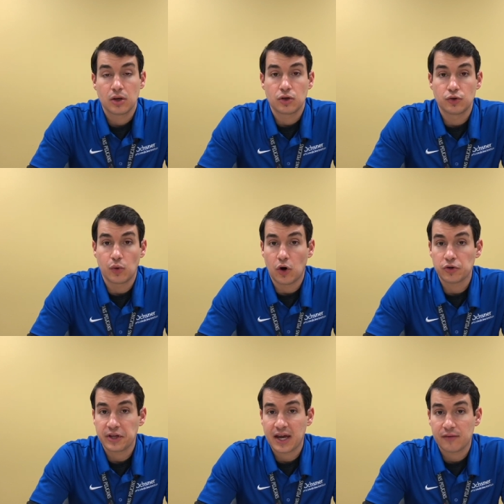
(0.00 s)
You
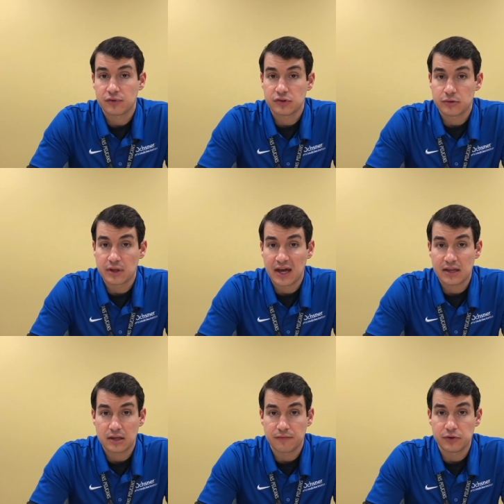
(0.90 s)
only have to do
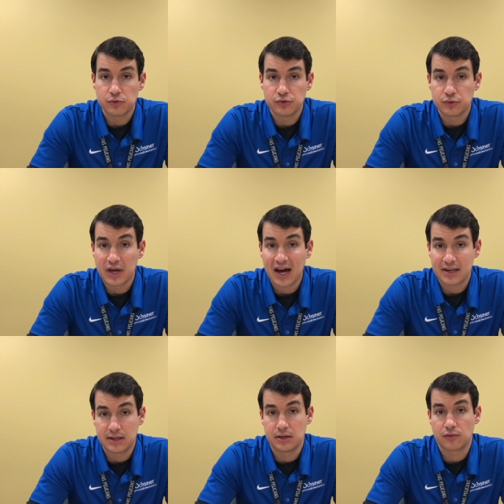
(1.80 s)
that if you do not
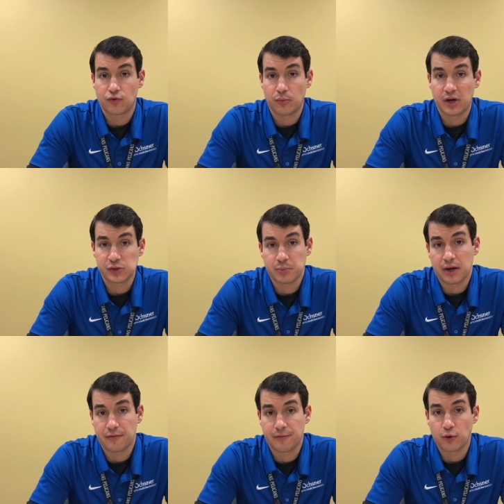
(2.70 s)
hear from us by
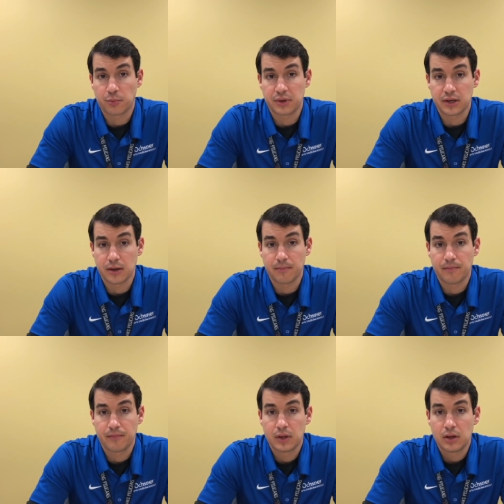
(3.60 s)
4 p.m.
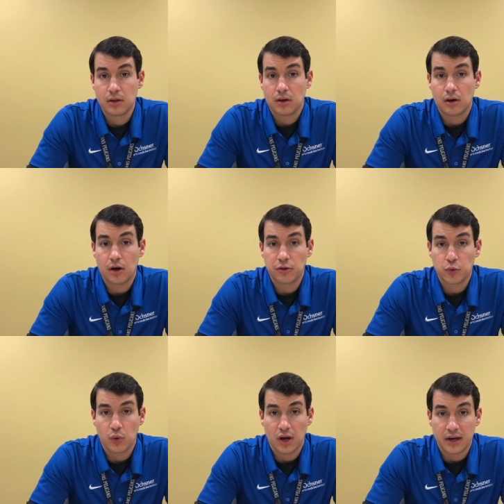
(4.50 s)

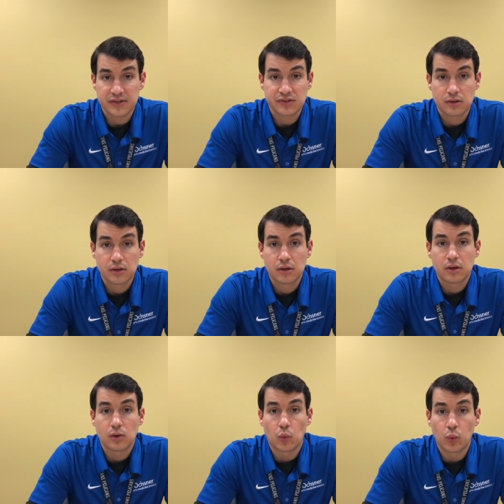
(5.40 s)
Otherwise,
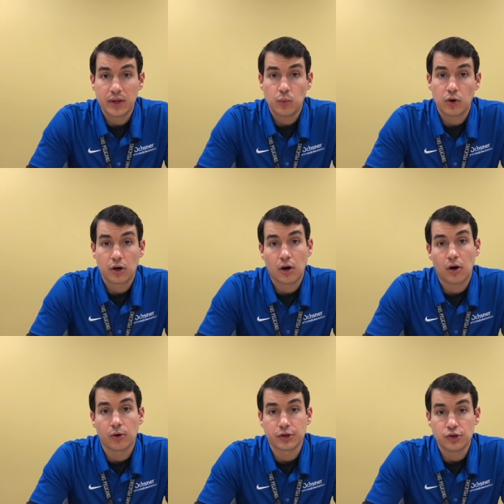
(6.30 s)
we will
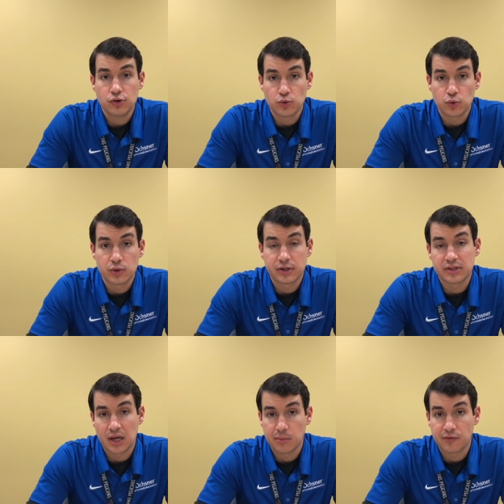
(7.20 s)
call you the
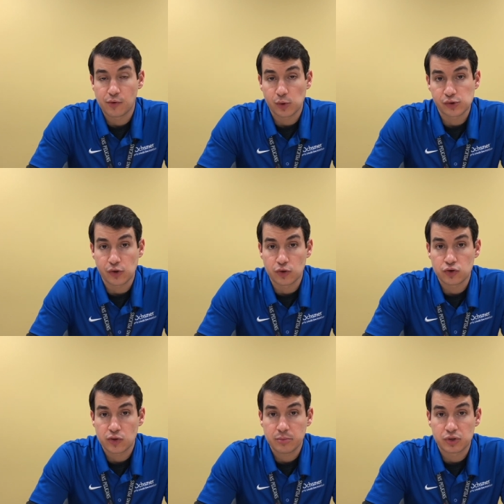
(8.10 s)
day before
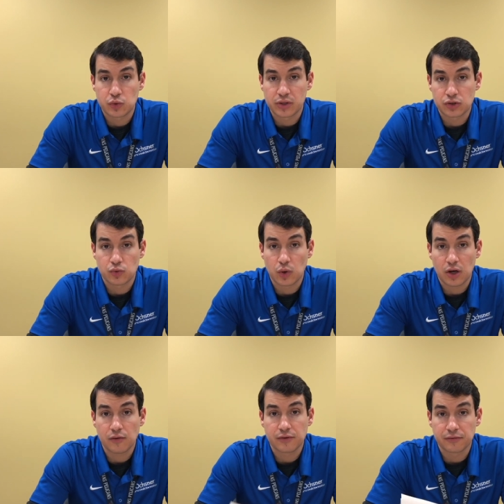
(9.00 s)
surgery between
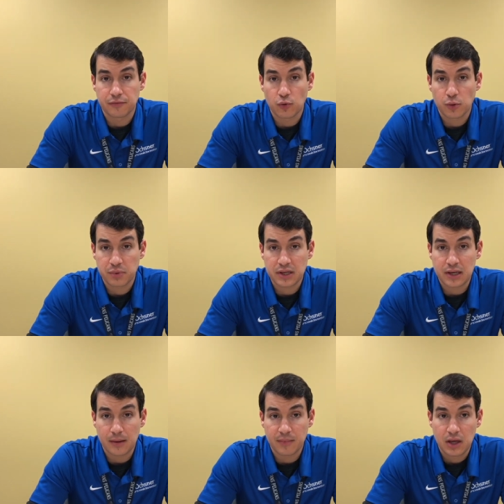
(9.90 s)
12 and 4
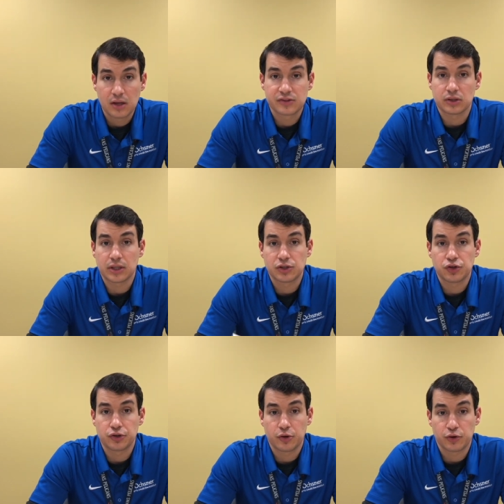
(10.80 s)
p.m. to let
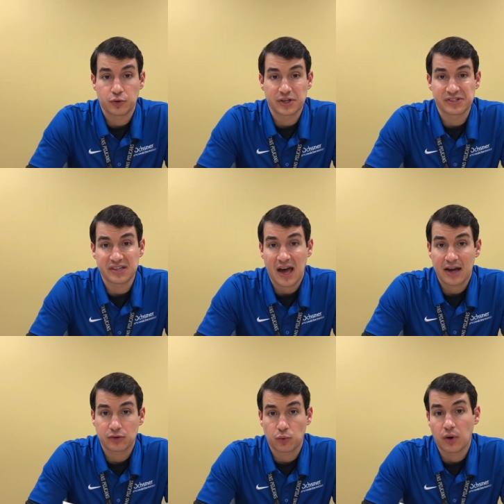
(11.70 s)
you know your
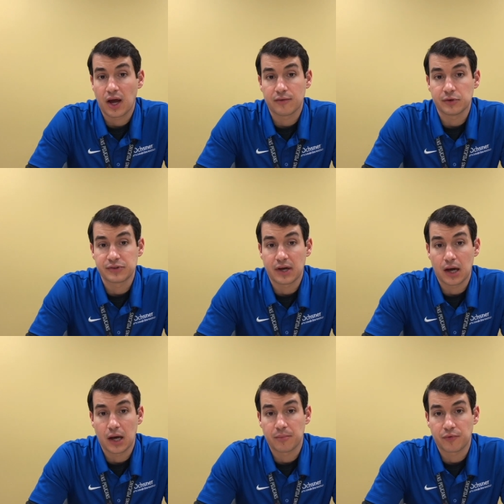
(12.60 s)
exact arrival
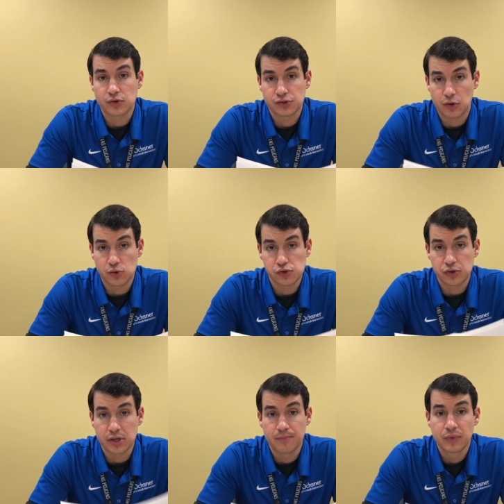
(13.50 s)
time for surgery.